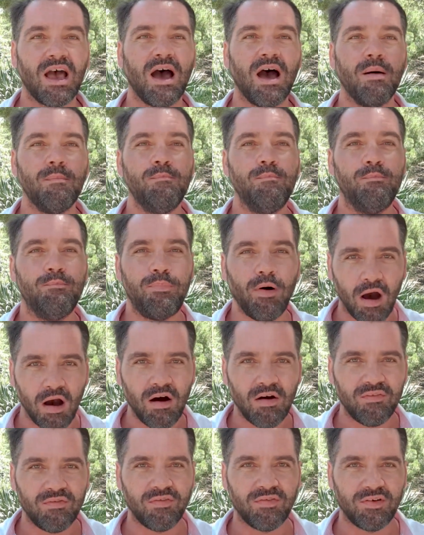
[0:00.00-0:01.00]

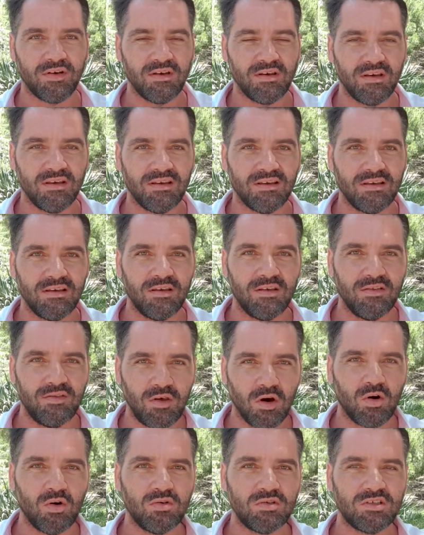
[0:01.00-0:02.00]
above
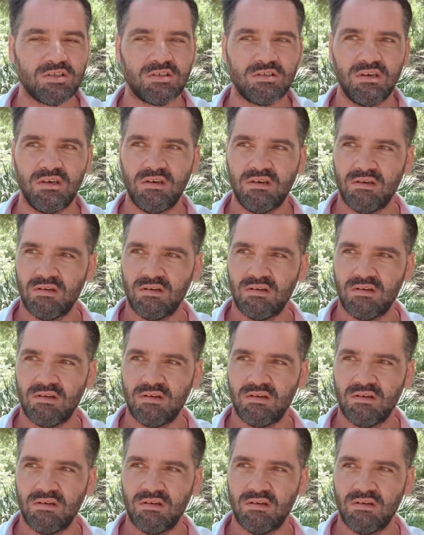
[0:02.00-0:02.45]
those